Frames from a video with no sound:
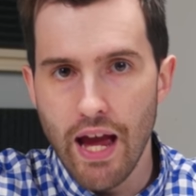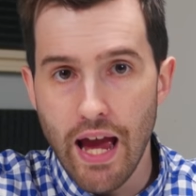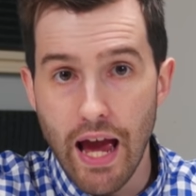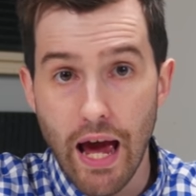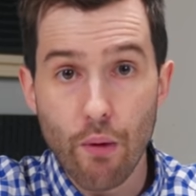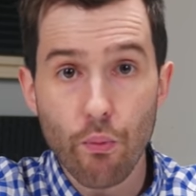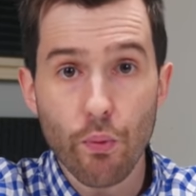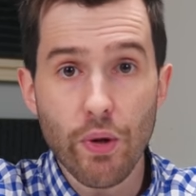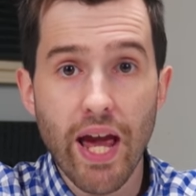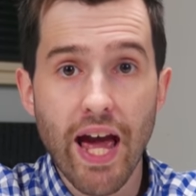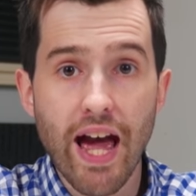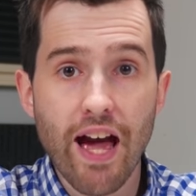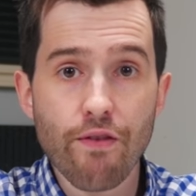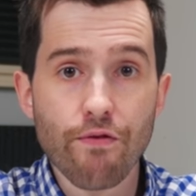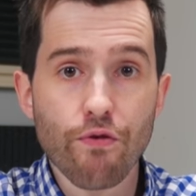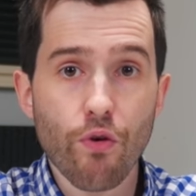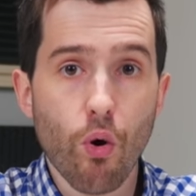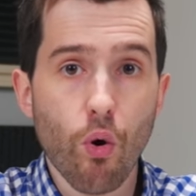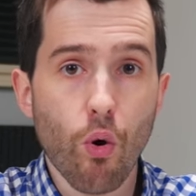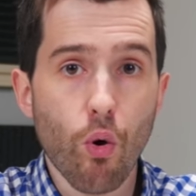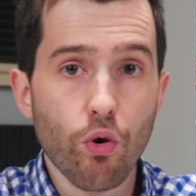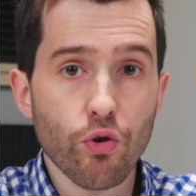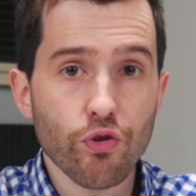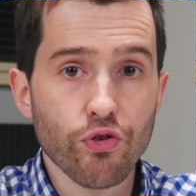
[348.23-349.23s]
and we have
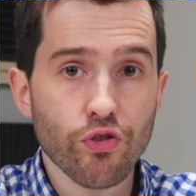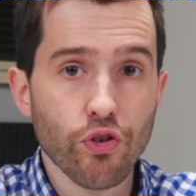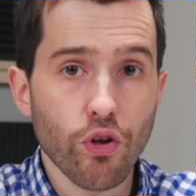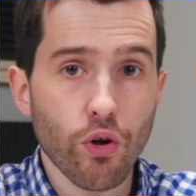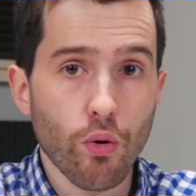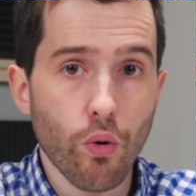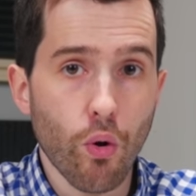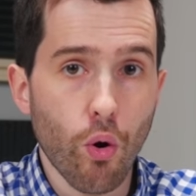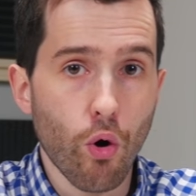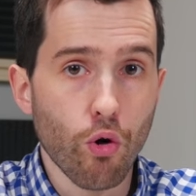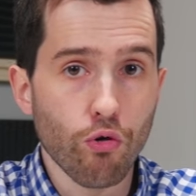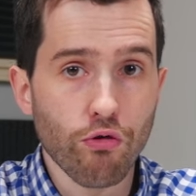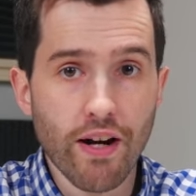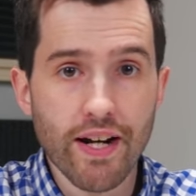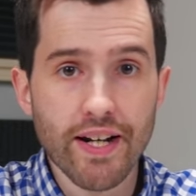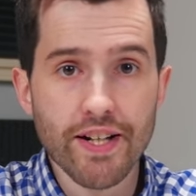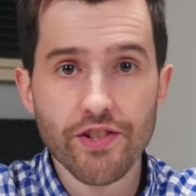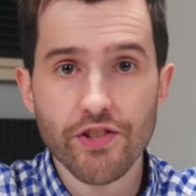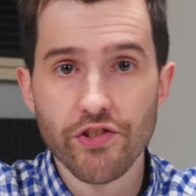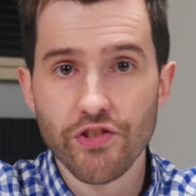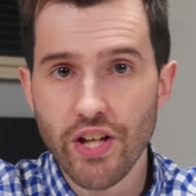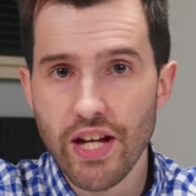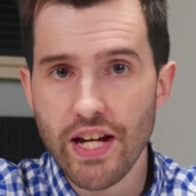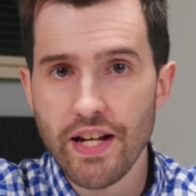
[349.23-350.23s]
also already
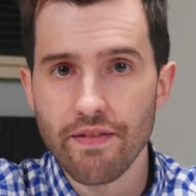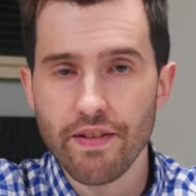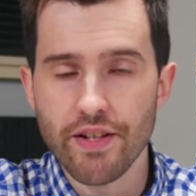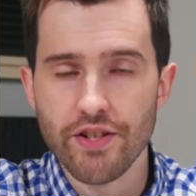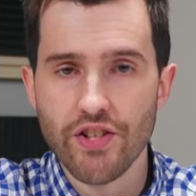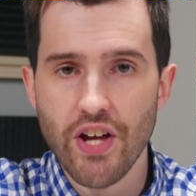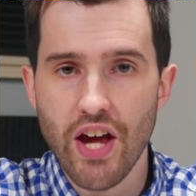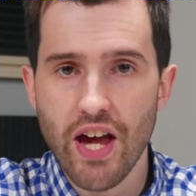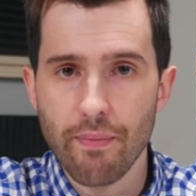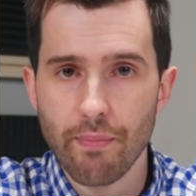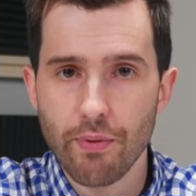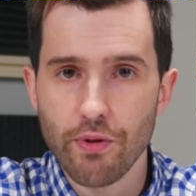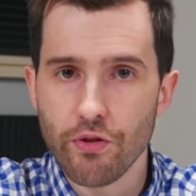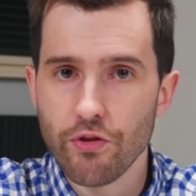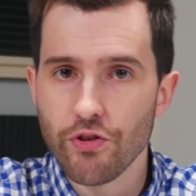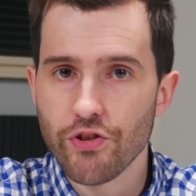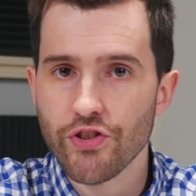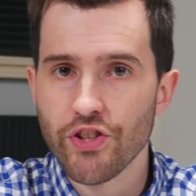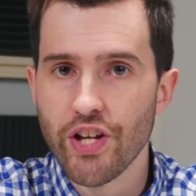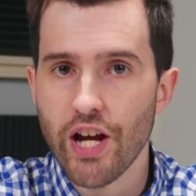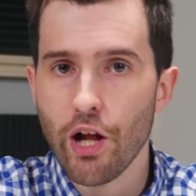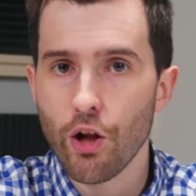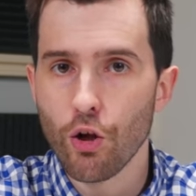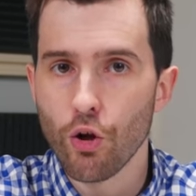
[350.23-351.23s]
seen these APUs
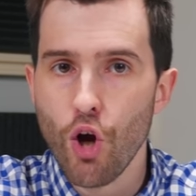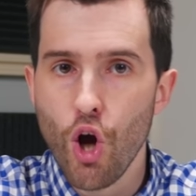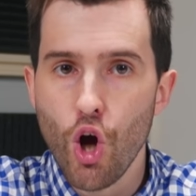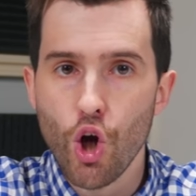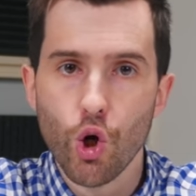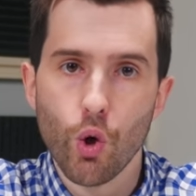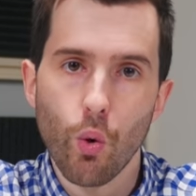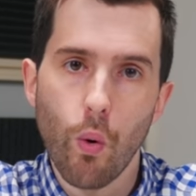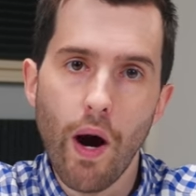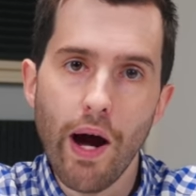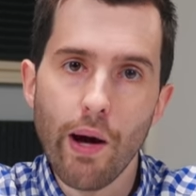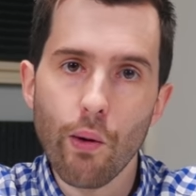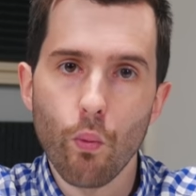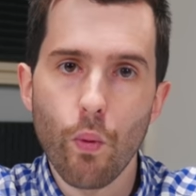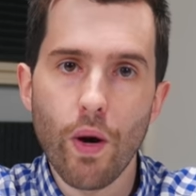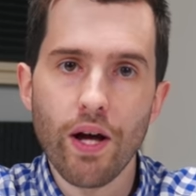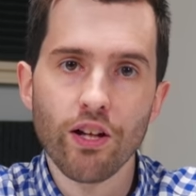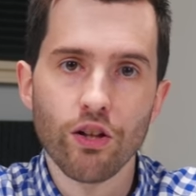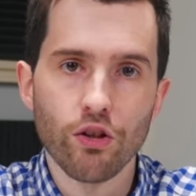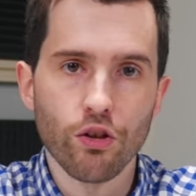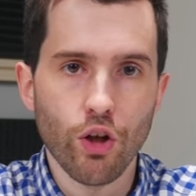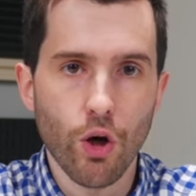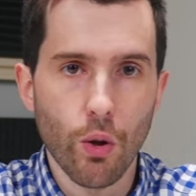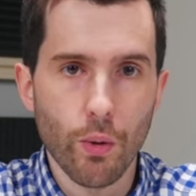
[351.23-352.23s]
scale quite
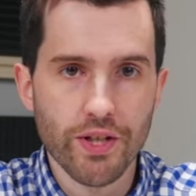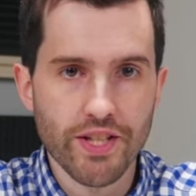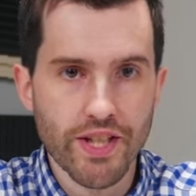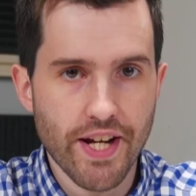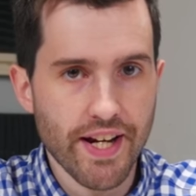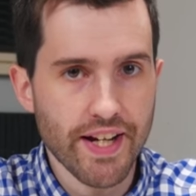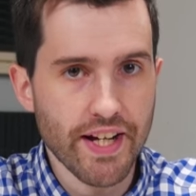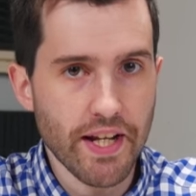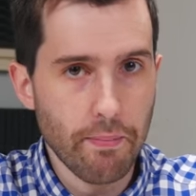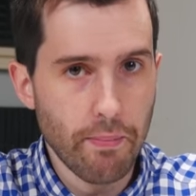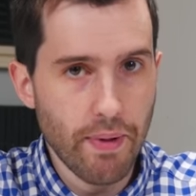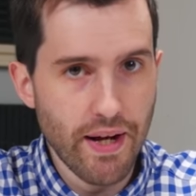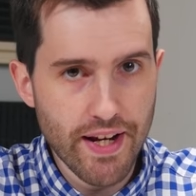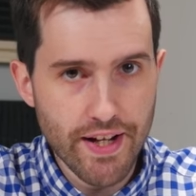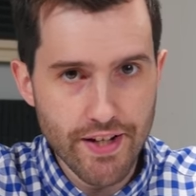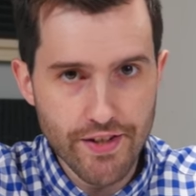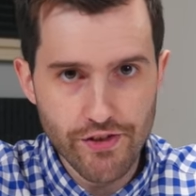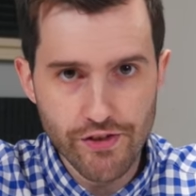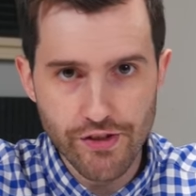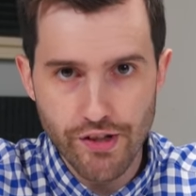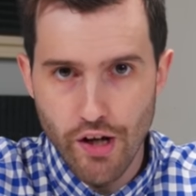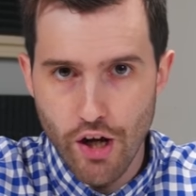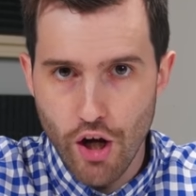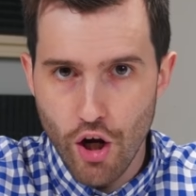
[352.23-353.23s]
well at lower
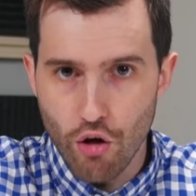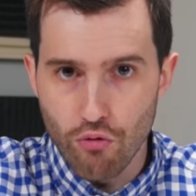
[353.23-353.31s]
TDPs.